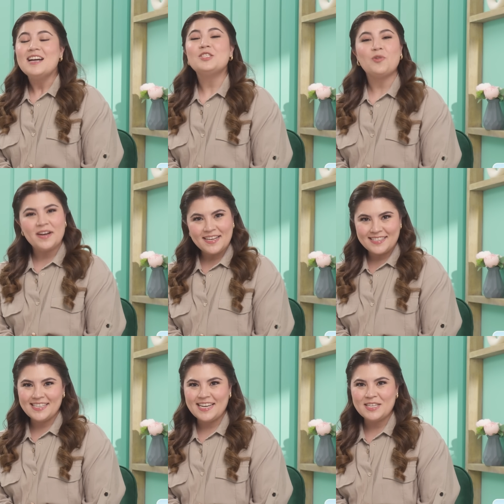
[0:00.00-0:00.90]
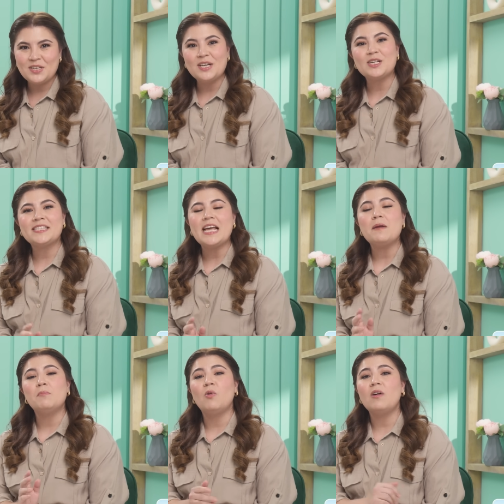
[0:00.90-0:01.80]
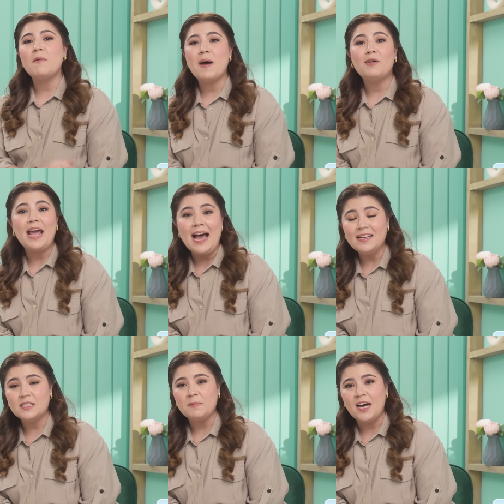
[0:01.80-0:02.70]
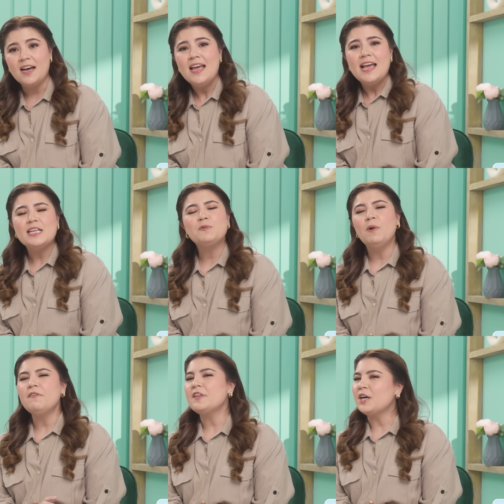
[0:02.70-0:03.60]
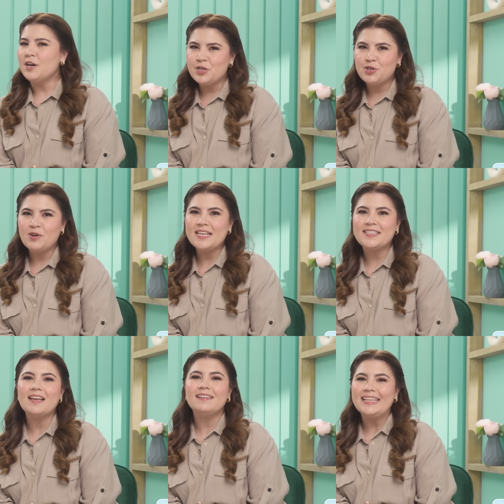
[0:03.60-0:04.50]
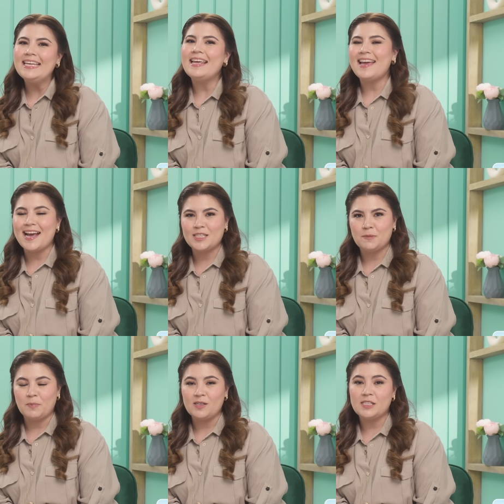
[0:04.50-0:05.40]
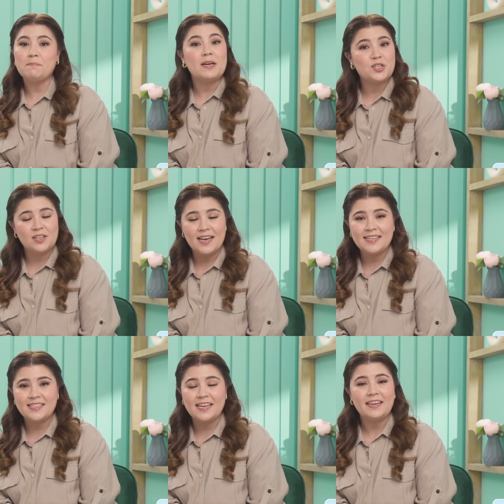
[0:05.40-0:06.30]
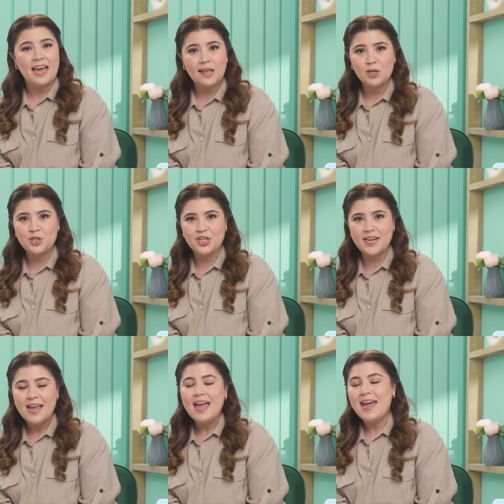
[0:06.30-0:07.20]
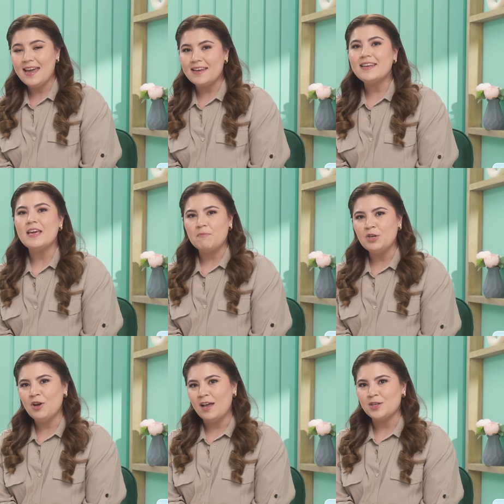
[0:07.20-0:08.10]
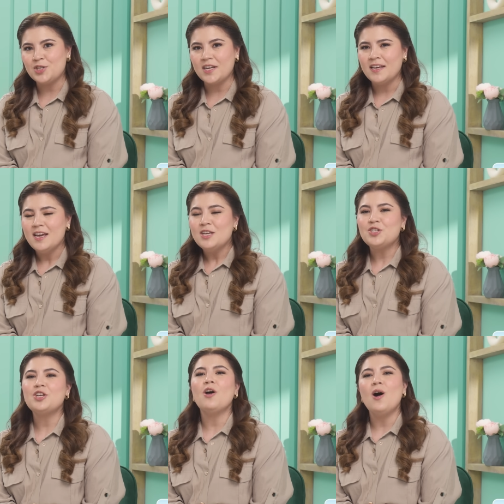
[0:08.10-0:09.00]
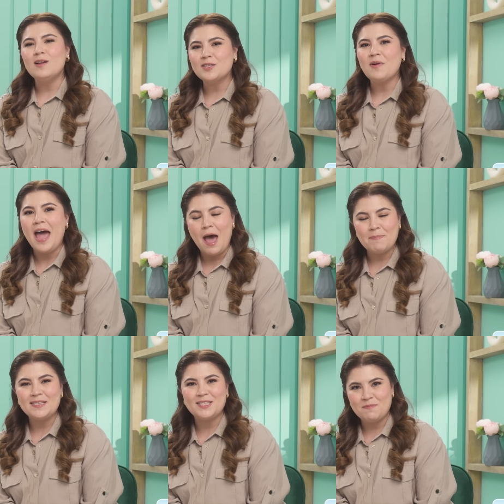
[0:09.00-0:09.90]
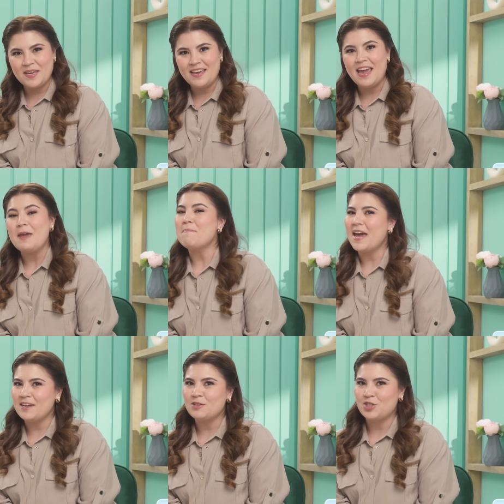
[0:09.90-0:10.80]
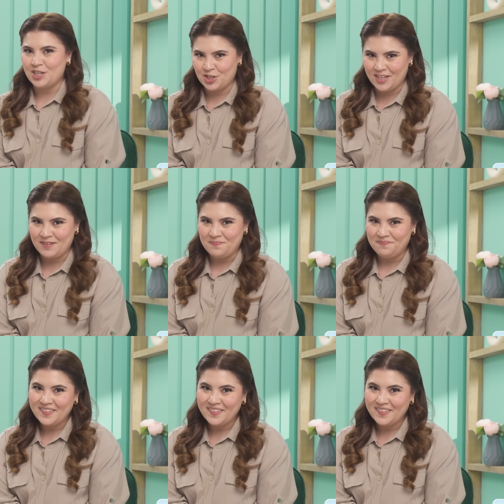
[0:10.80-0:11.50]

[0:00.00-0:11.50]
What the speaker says: Joining us today to understand more about asthma is one of the country's leading experts specializing in allergy and immunology. She also happens to be a pediatrician.